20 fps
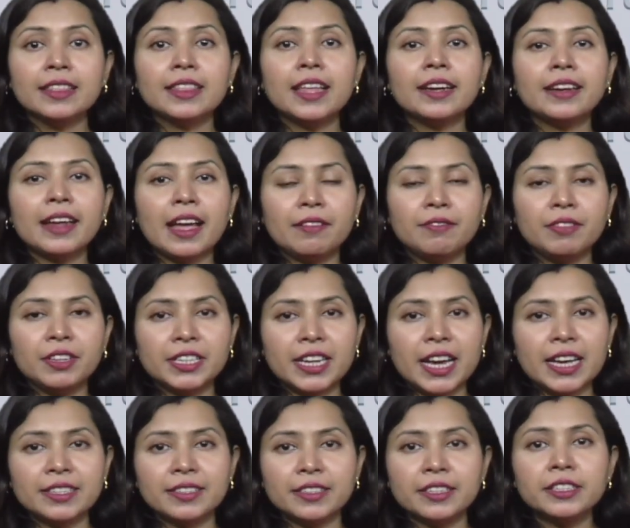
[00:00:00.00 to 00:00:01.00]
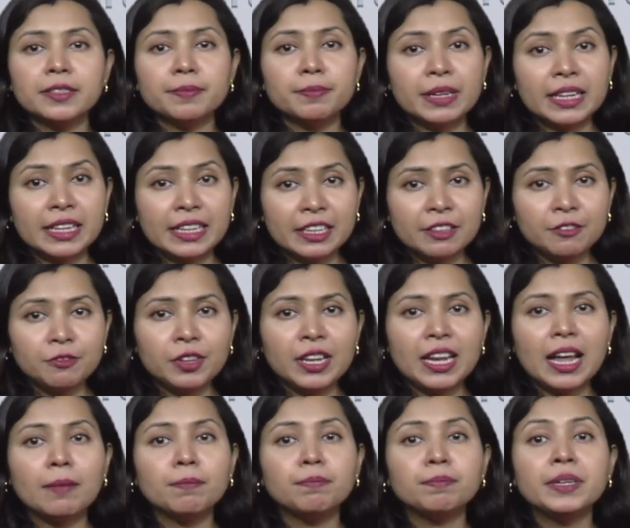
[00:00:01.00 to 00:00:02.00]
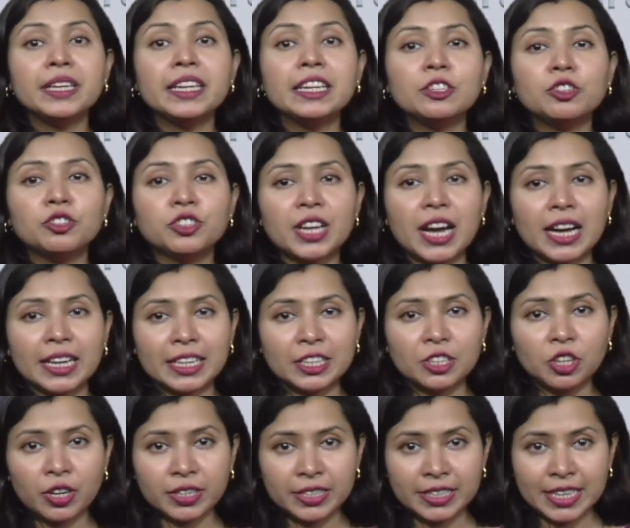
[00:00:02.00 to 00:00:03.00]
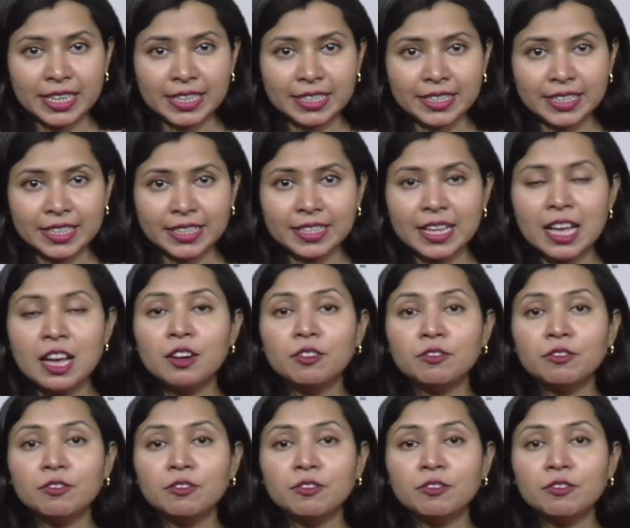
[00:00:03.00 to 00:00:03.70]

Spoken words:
that advertisers believe will appeal to target audiences.